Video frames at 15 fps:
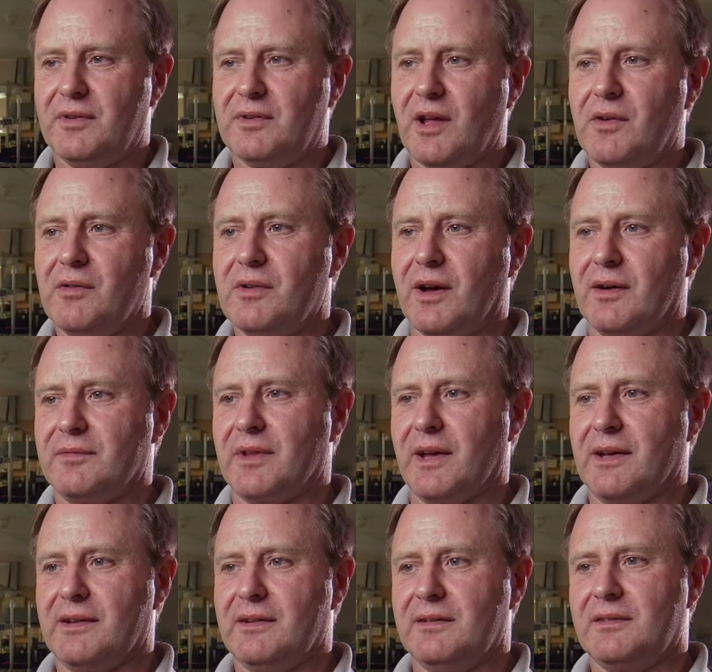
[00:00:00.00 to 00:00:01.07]
you don't
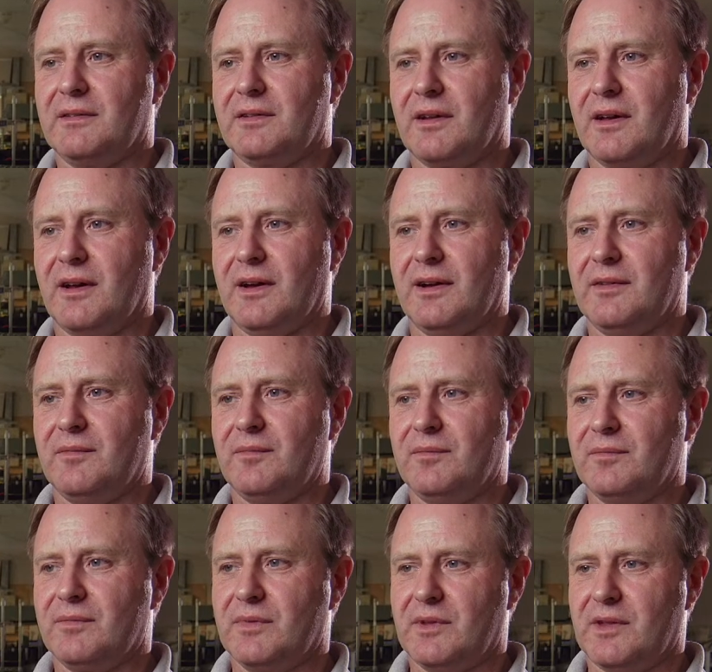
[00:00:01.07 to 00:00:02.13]
update,
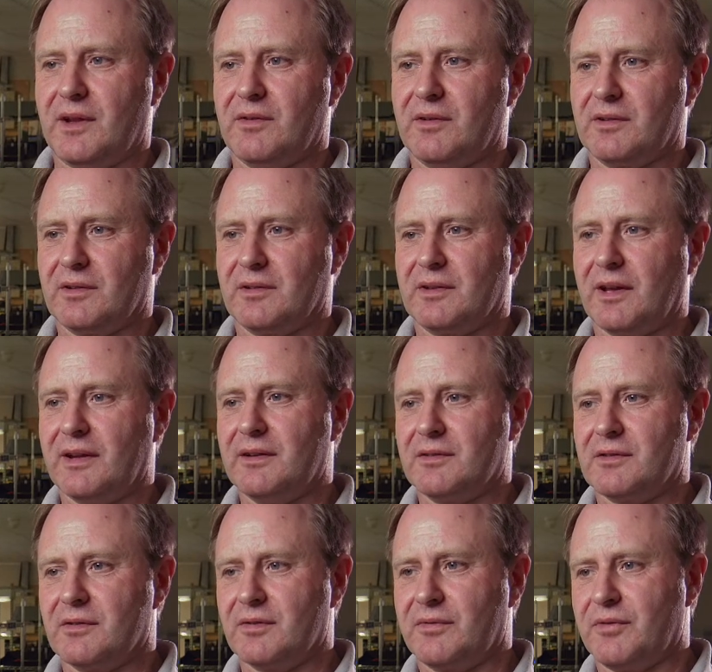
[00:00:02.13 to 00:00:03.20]
there is a
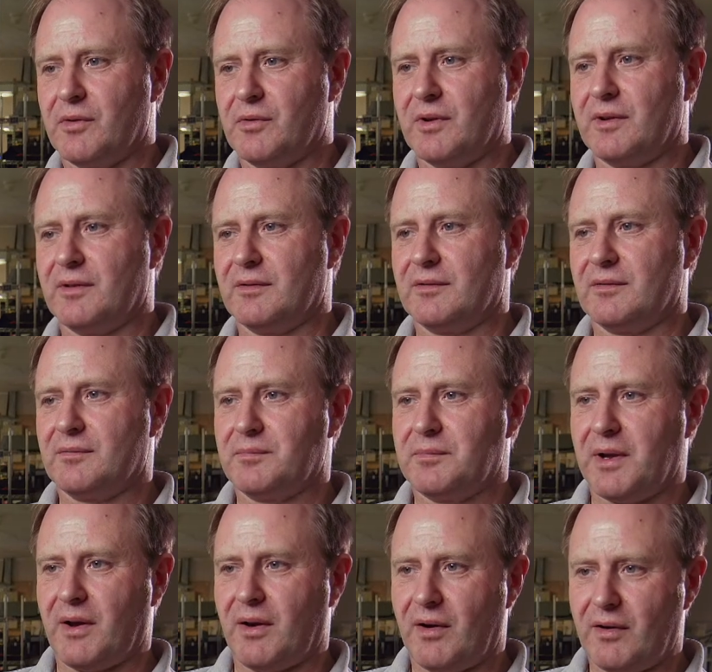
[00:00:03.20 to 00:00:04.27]
danger of falling
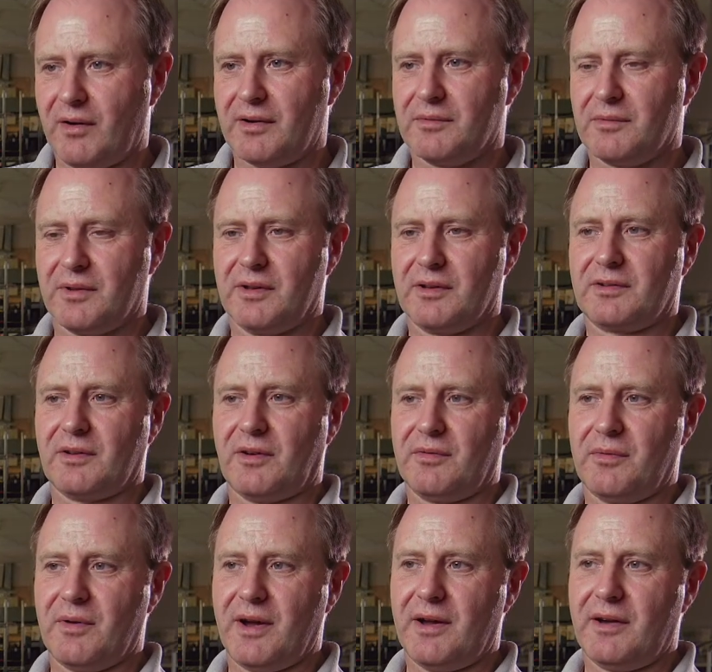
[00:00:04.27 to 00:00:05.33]
behind with your
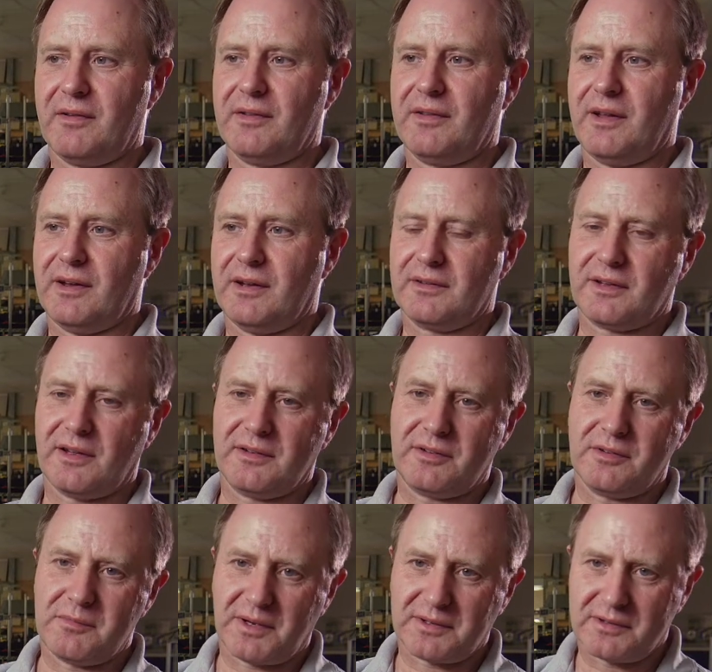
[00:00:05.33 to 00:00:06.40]
software, and then it
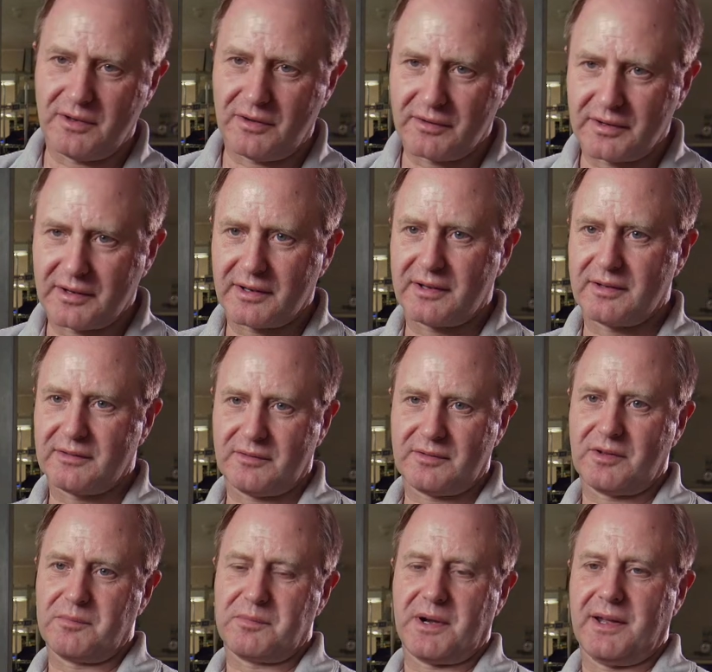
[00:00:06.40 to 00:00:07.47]
takes you much longer
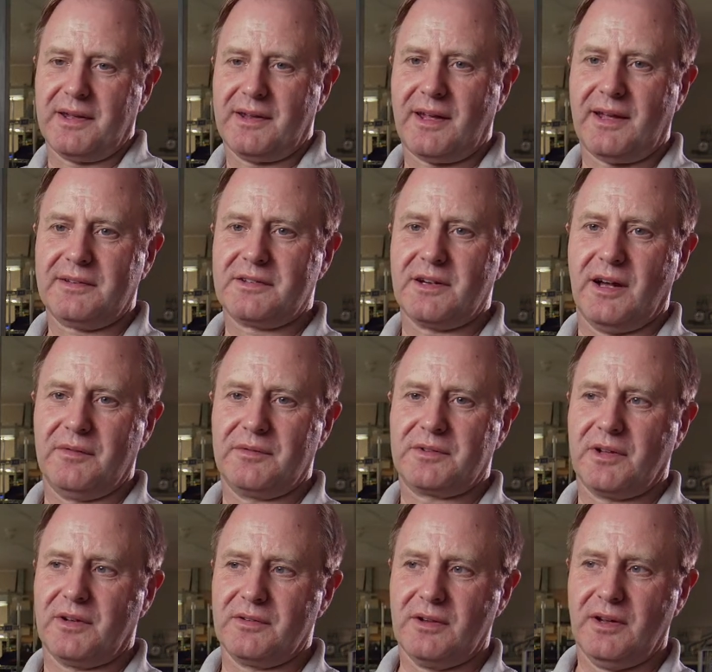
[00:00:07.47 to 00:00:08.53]
to play catch up.
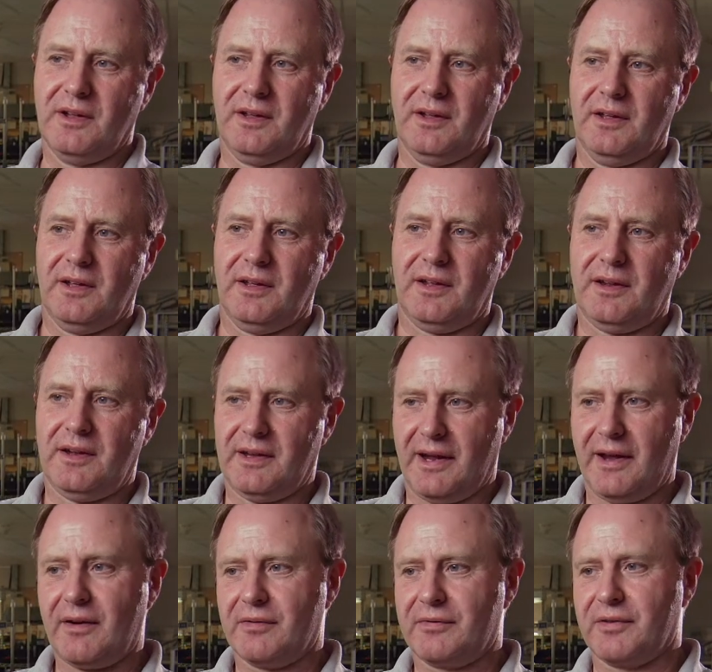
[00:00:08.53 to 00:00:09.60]
So in
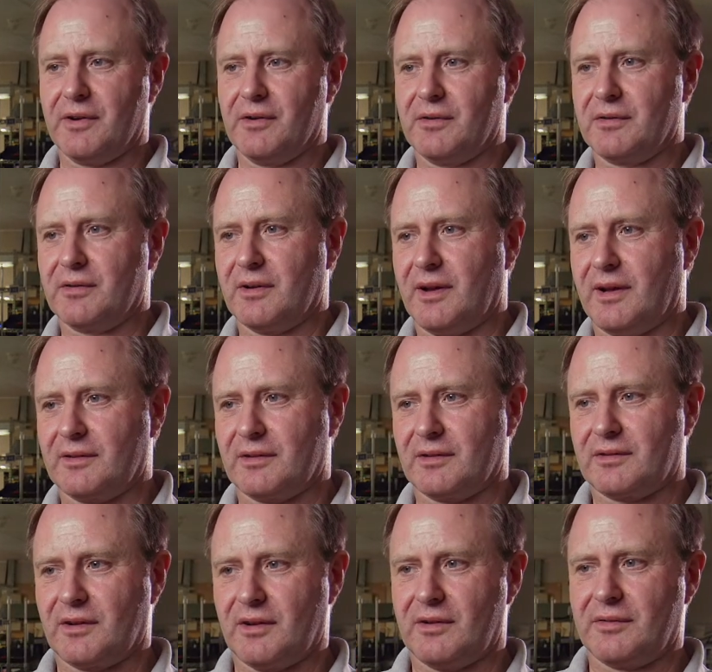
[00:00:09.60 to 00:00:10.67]
our field as a
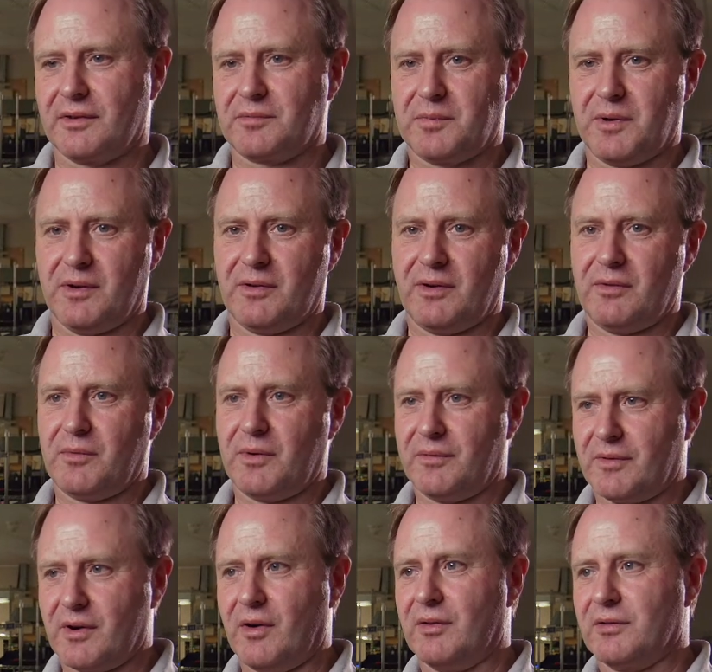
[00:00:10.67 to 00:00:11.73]
service bureau,
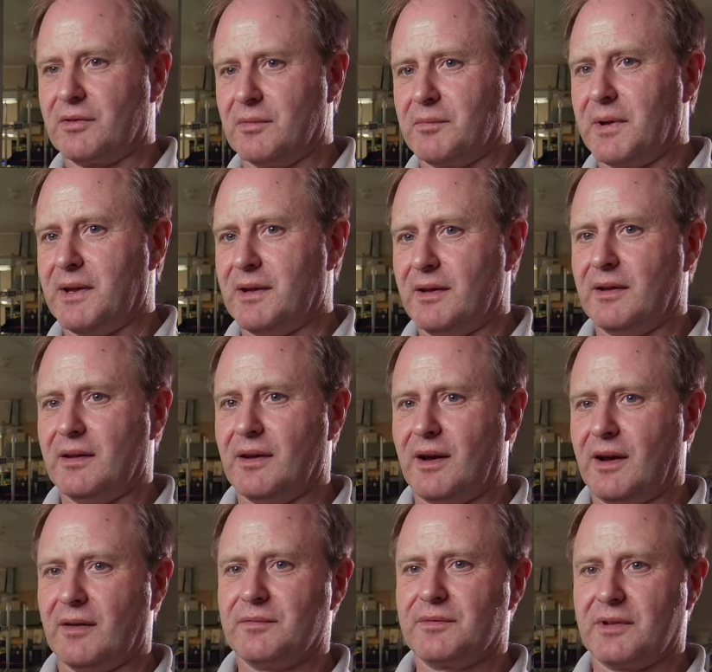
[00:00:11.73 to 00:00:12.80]
we've got to be
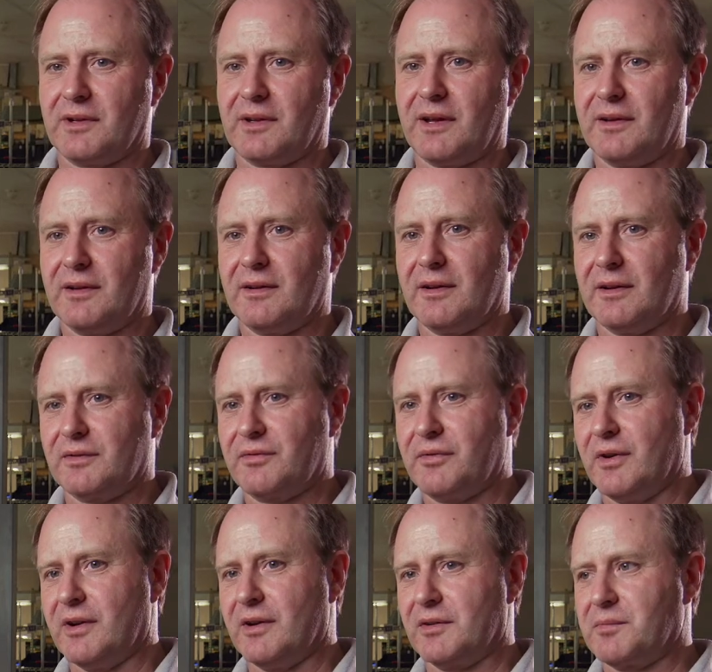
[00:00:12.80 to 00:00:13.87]
up to date as
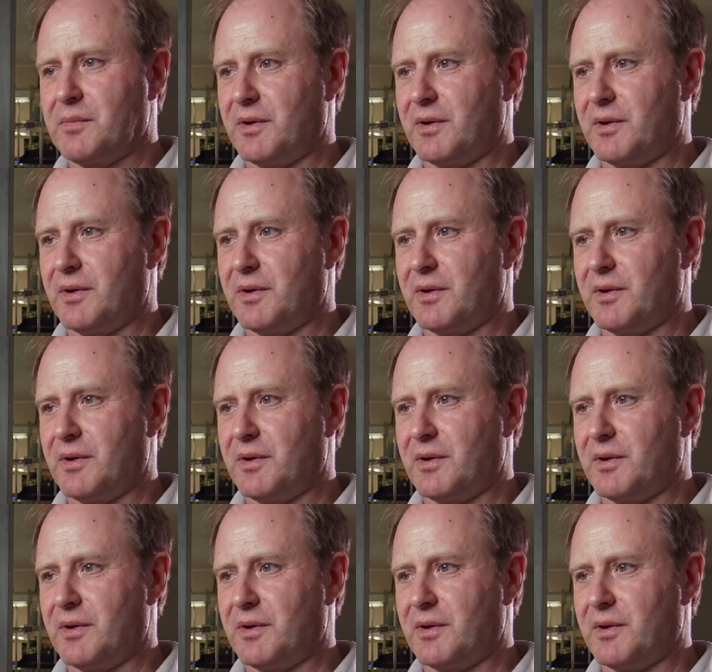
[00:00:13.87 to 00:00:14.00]
fully as